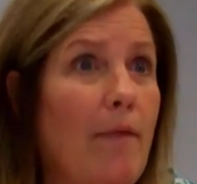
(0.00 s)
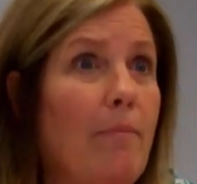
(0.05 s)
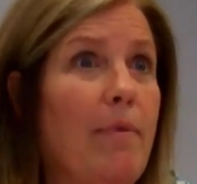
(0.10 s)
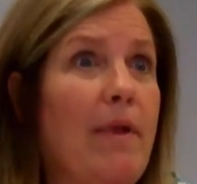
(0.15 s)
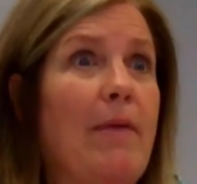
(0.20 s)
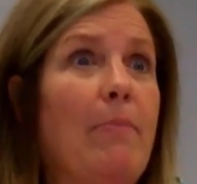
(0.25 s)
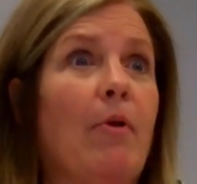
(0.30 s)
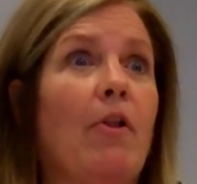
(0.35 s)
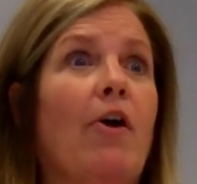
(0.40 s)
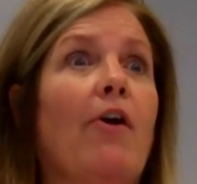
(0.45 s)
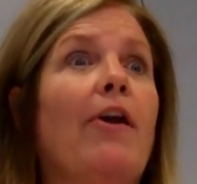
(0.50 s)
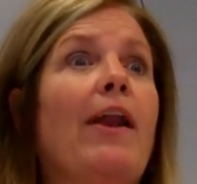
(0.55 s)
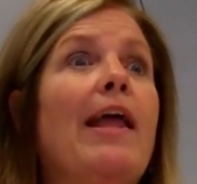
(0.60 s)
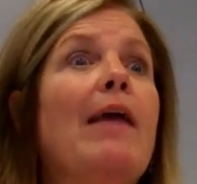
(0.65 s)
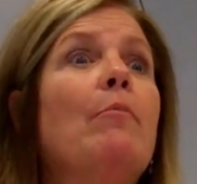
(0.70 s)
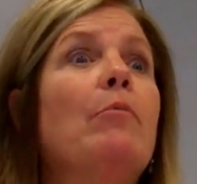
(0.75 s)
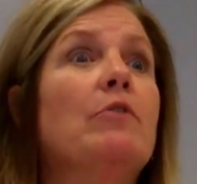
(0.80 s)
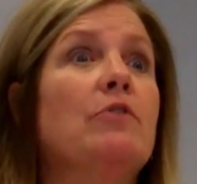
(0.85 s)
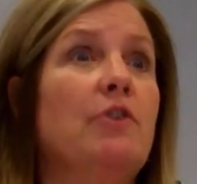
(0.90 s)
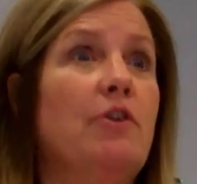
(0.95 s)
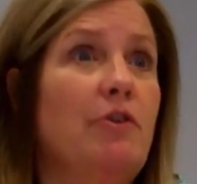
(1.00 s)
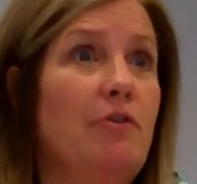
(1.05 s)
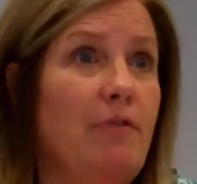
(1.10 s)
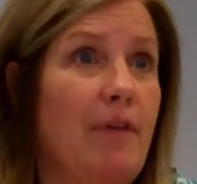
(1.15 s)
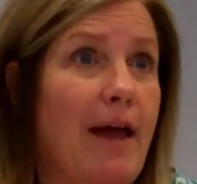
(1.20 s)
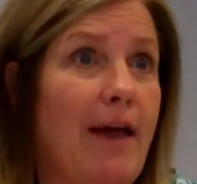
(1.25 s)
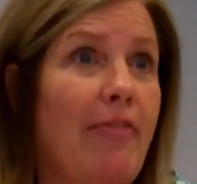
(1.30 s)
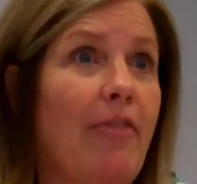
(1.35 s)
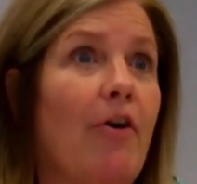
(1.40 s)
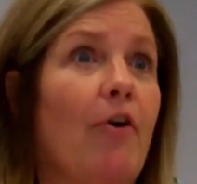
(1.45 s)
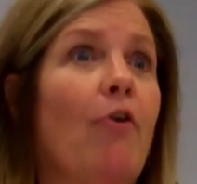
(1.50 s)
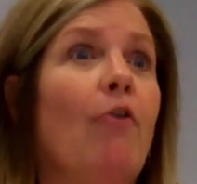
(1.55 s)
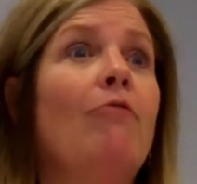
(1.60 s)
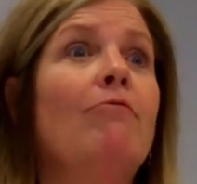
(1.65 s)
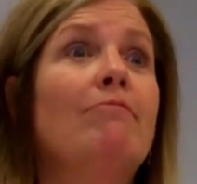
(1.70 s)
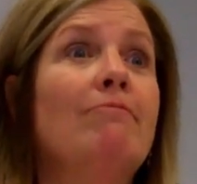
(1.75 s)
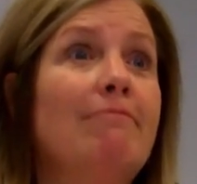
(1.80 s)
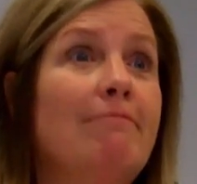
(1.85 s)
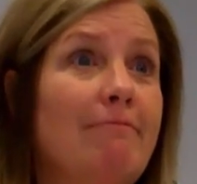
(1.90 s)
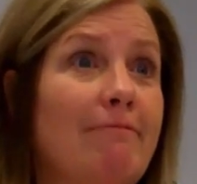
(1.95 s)
When people aren't able to do that,
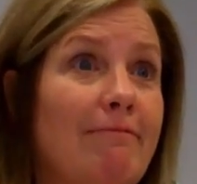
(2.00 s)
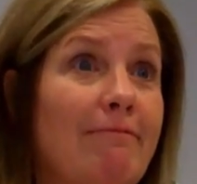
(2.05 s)
though,